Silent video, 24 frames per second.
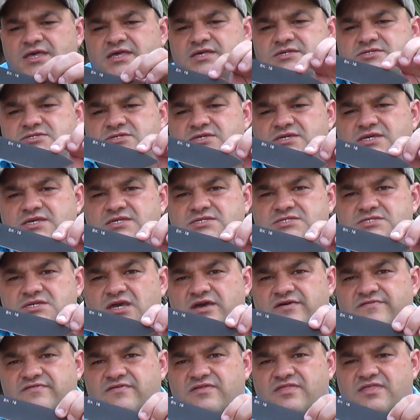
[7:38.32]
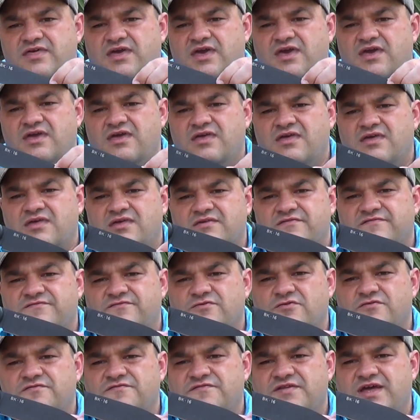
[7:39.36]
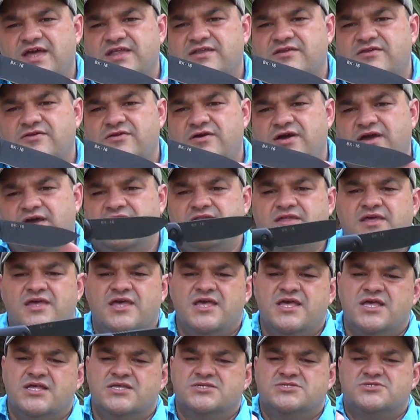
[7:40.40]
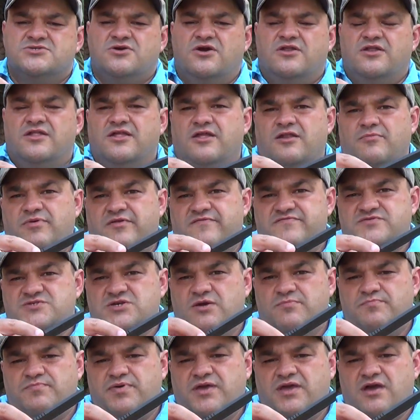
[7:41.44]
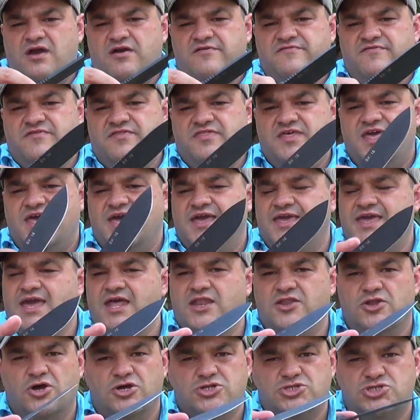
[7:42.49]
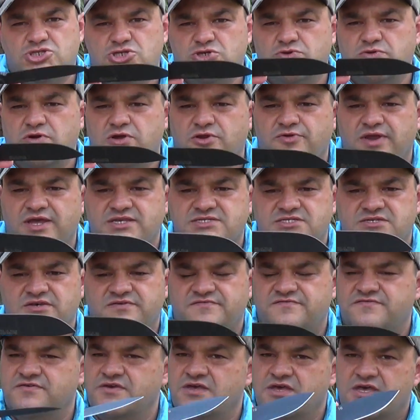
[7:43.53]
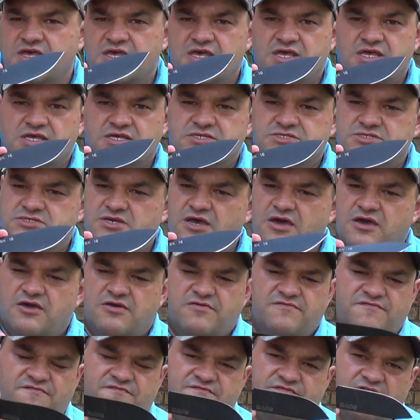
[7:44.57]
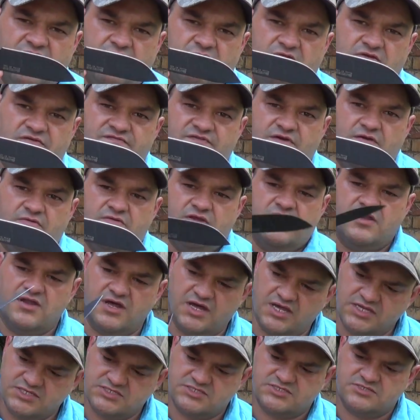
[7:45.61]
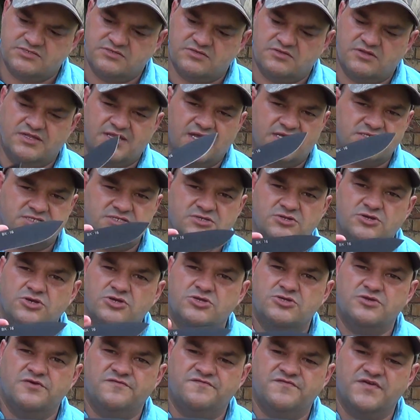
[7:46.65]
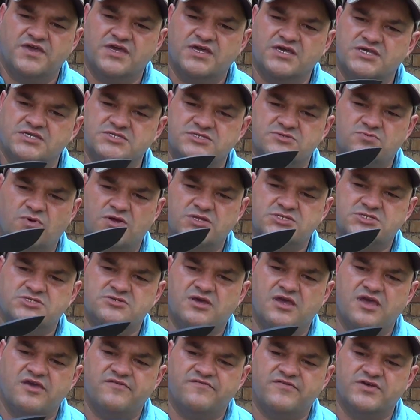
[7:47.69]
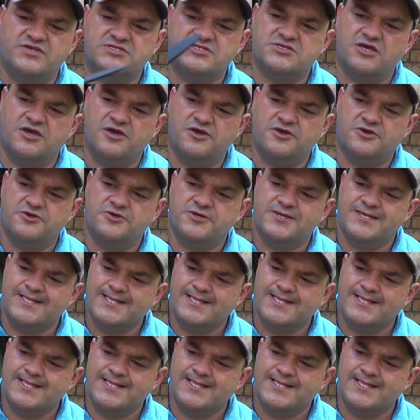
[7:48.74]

as you can see over there, full flat grind. It's got a little bit of jimping over there. Again, not too aggressive. So very, very nice. It doesn't hurt your fingers whatsoever. So